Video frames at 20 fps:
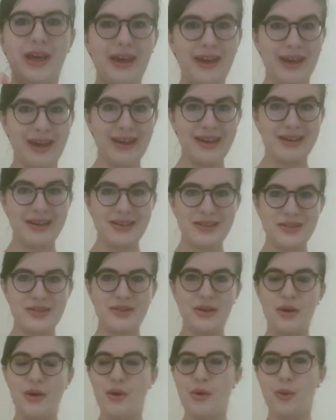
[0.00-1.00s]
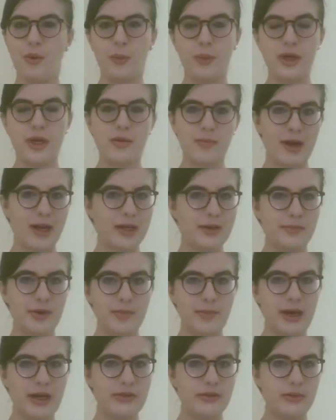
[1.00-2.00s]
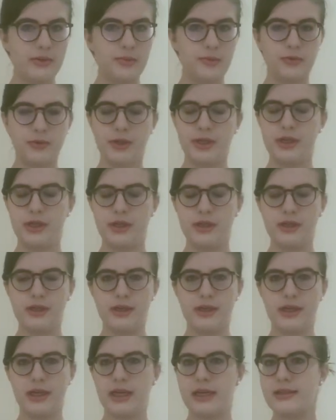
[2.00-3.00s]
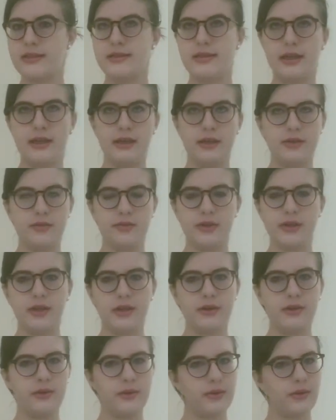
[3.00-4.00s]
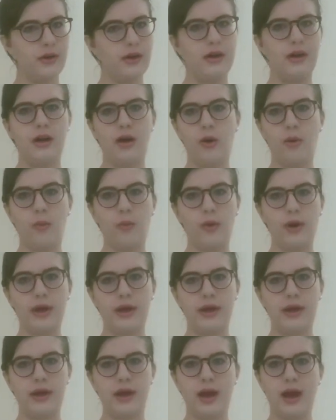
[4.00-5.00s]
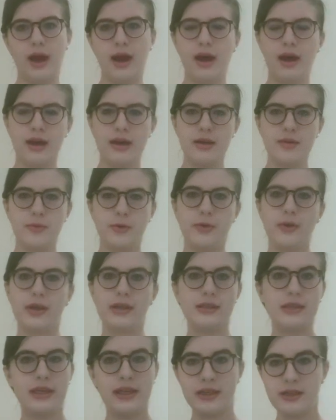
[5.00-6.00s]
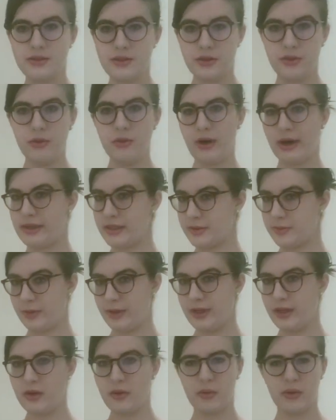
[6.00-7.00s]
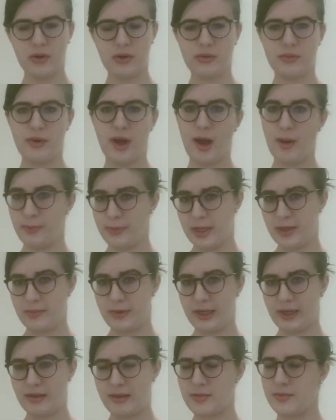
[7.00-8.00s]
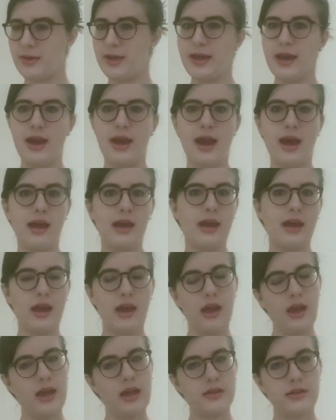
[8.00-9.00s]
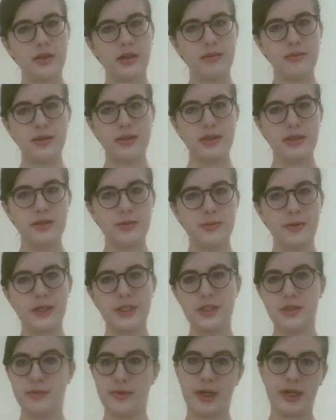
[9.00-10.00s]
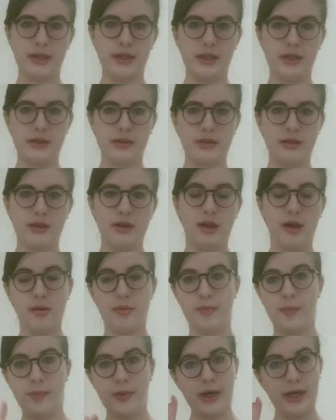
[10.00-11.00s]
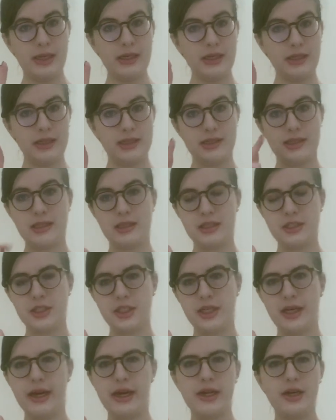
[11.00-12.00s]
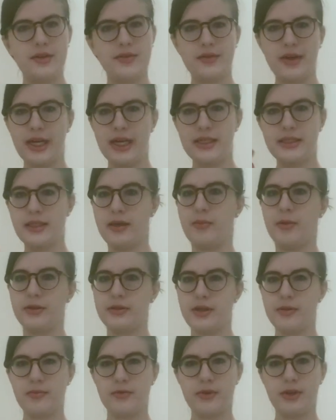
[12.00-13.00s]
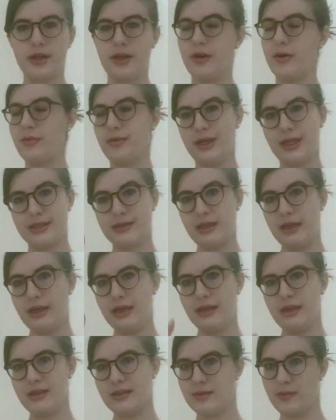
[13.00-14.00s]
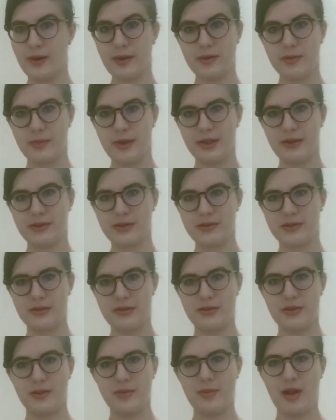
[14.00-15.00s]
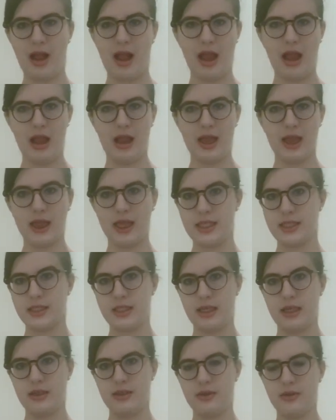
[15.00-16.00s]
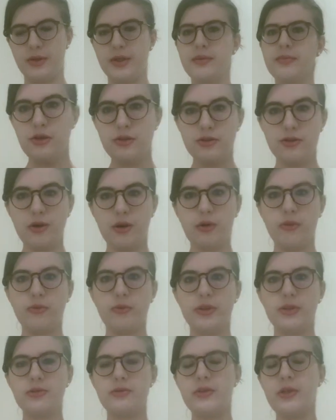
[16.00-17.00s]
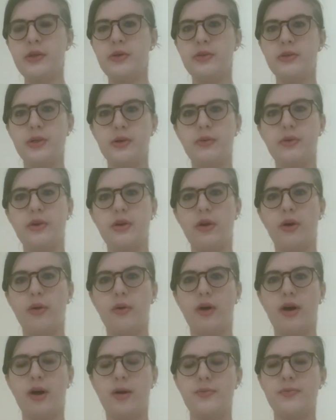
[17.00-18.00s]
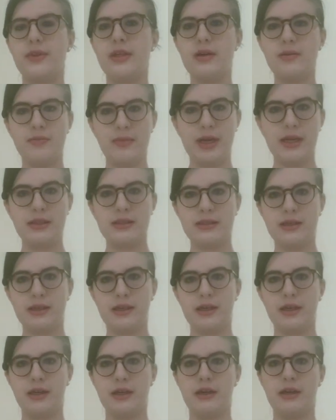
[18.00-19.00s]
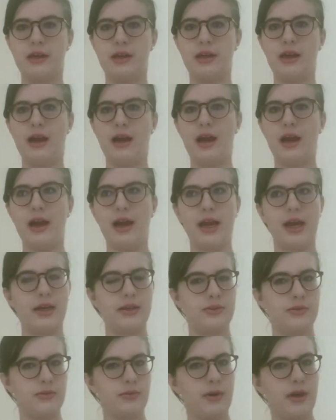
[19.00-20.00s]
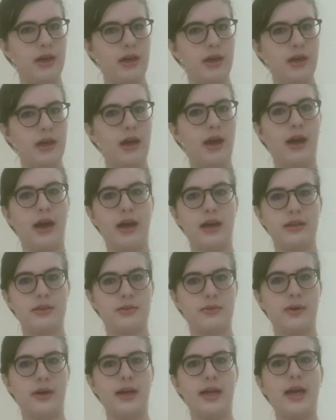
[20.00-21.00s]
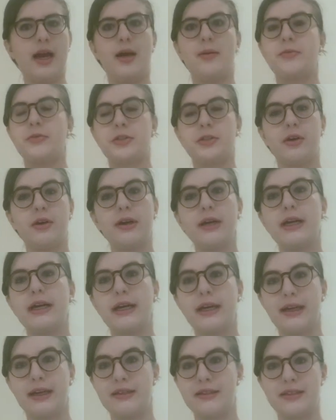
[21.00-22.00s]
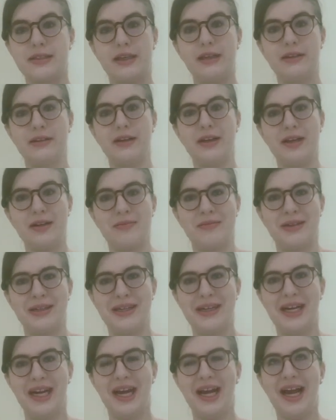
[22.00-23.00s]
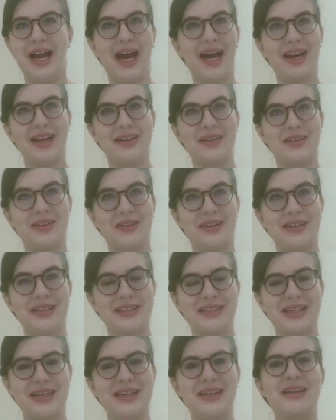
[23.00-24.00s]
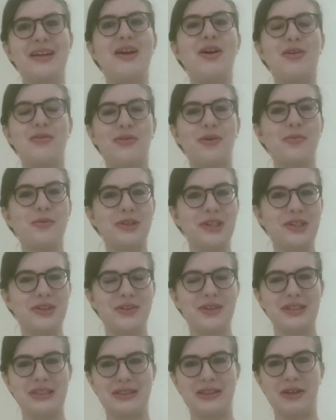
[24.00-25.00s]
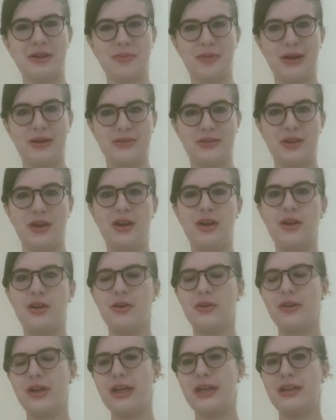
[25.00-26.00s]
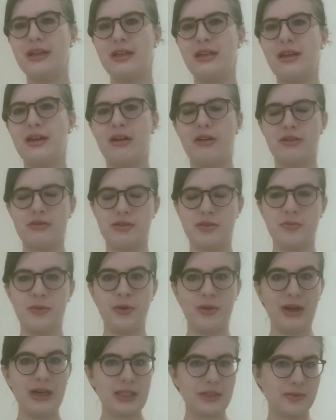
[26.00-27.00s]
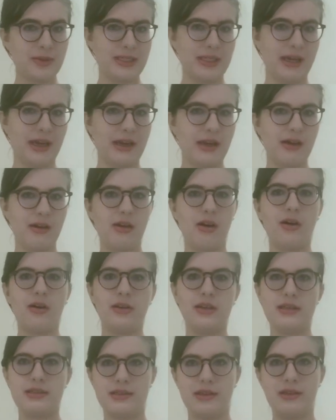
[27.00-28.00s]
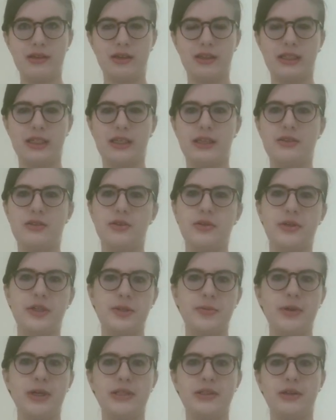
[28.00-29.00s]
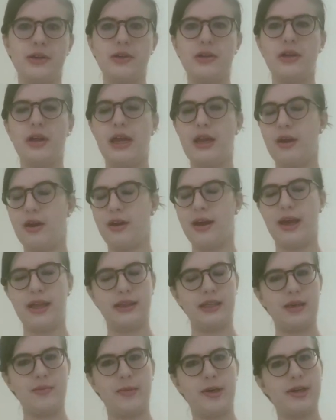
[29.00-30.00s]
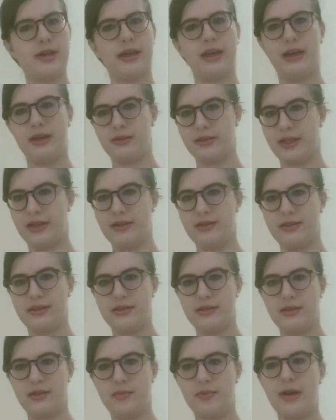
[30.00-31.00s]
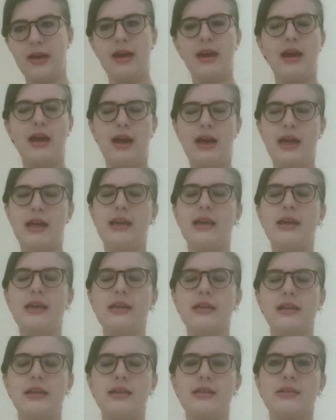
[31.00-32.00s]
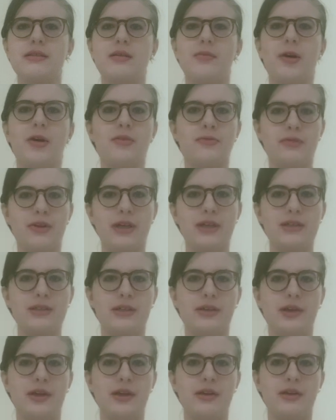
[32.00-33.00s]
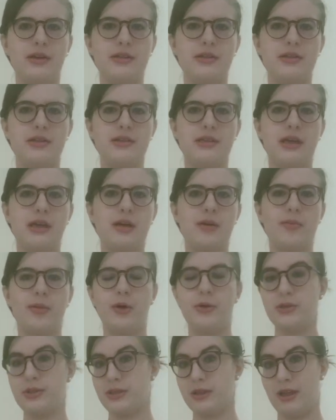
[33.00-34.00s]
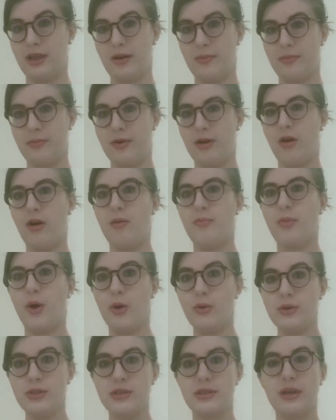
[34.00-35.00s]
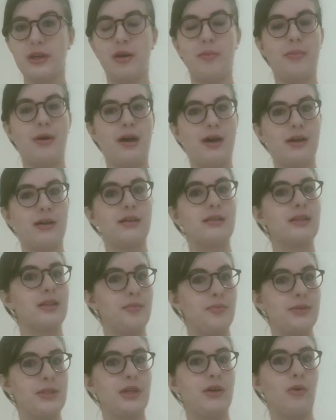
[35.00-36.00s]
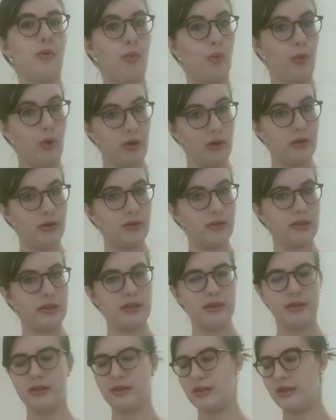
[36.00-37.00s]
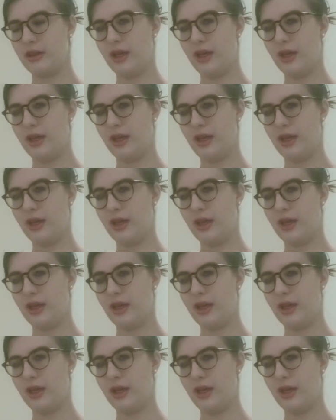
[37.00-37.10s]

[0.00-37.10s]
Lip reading: Hey guys, we are back in my bathroom for another exciting video where I am going to get into cosplay or update my cosplay and talk about the inspiration behind it. But this is actually kind of a double dip video because it is about the medical system. Let's get into it. So for those of you who don't know, the amazing Azrai, I'm sorry I can't say your name and I don't know how to say it, formerly known as Blarp House, created an awesome new cosplay tag called Asunderland to express her anger at the American healthcare system. And it is about fairy tale characters in a post-apocalyptic world.